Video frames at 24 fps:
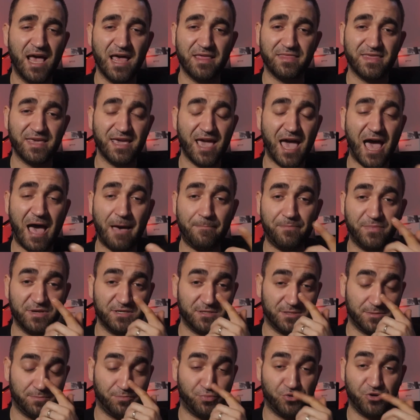The app
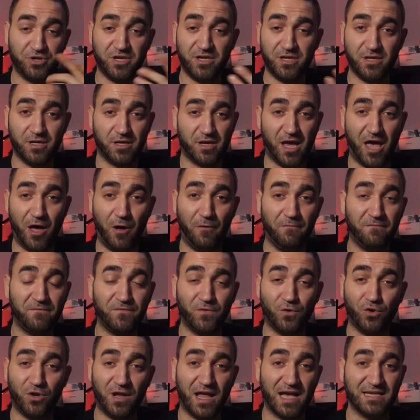is pretty
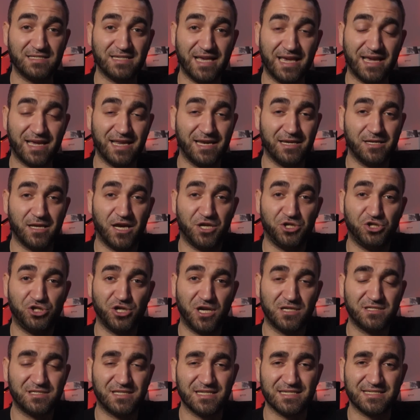helpful as I can
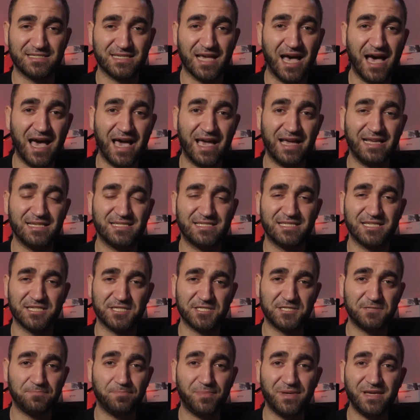adjust the size, the
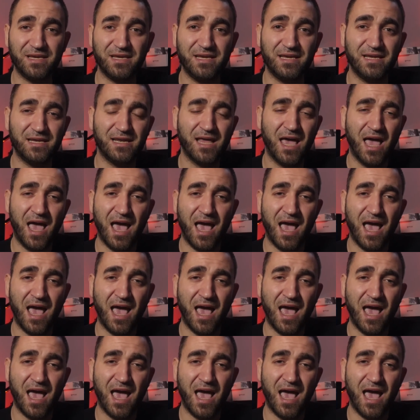speed,